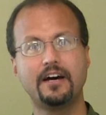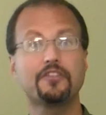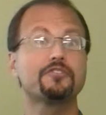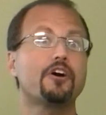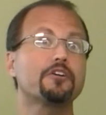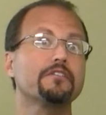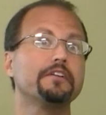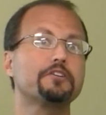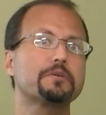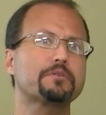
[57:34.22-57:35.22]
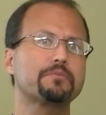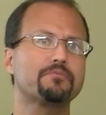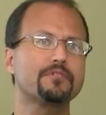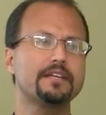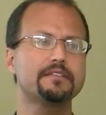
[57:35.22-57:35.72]
the daughter of an Egyptian
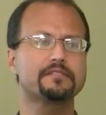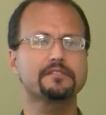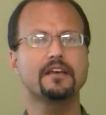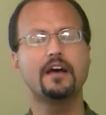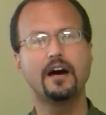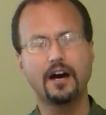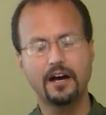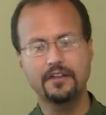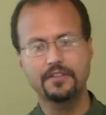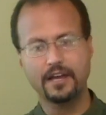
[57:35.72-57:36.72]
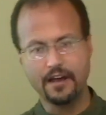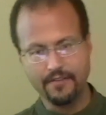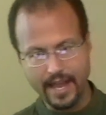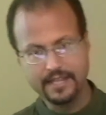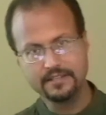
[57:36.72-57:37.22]
priest, of
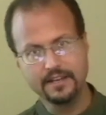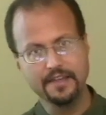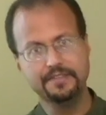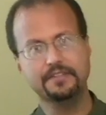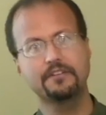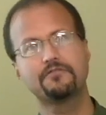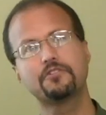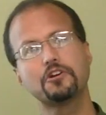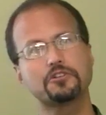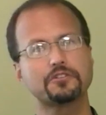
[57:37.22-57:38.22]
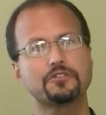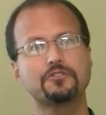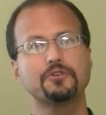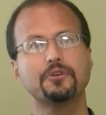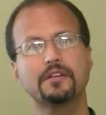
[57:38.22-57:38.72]
Aseneth's conversion to
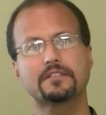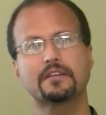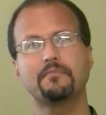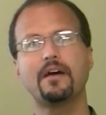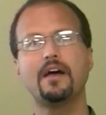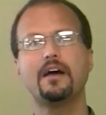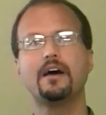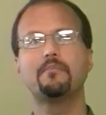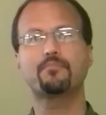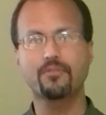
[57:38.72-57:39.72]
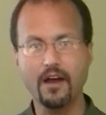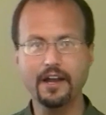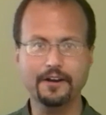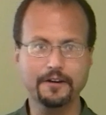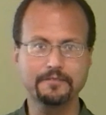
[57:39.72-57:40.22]
Judaism
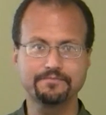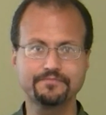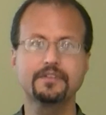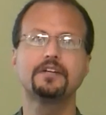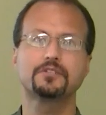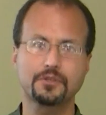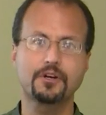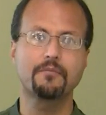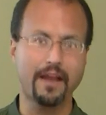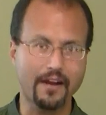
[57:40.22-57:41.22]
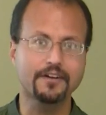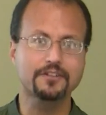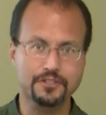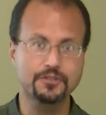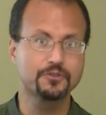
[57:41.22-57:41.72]
prior to her
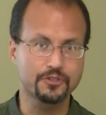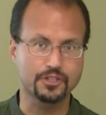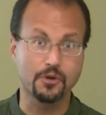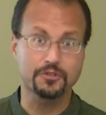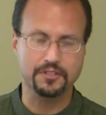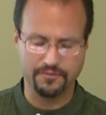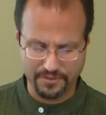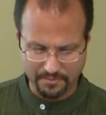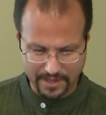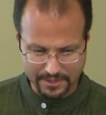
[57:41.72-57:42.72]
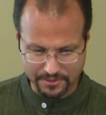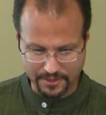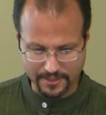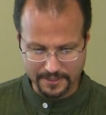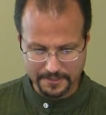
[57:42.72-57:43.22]
marriage to Joseph, the
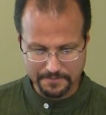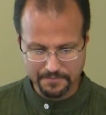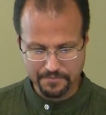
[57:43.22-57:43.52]
patriarch.